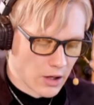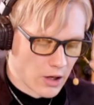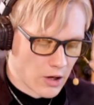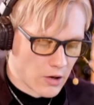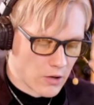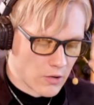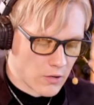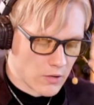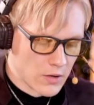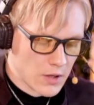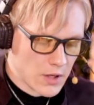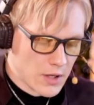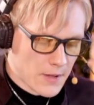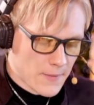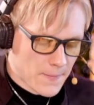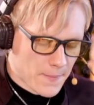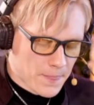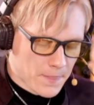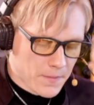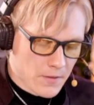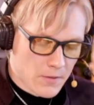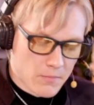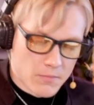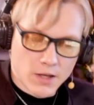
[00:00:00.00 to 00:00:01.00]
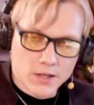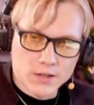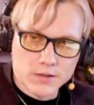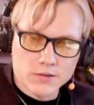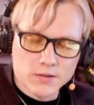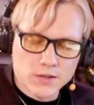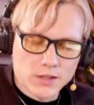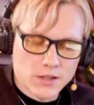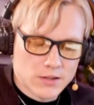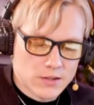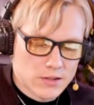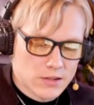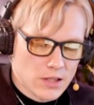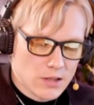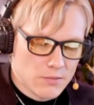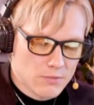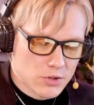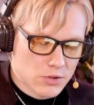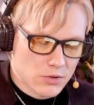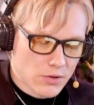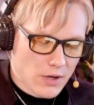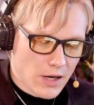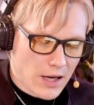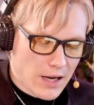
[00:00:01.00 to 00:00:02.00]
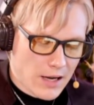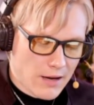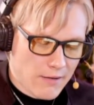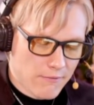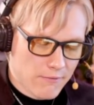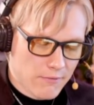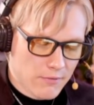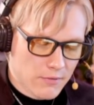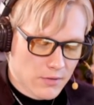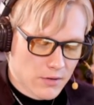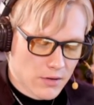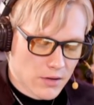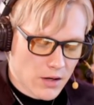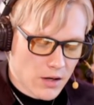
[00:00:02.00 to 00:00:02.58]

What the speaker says: low. But it seems to have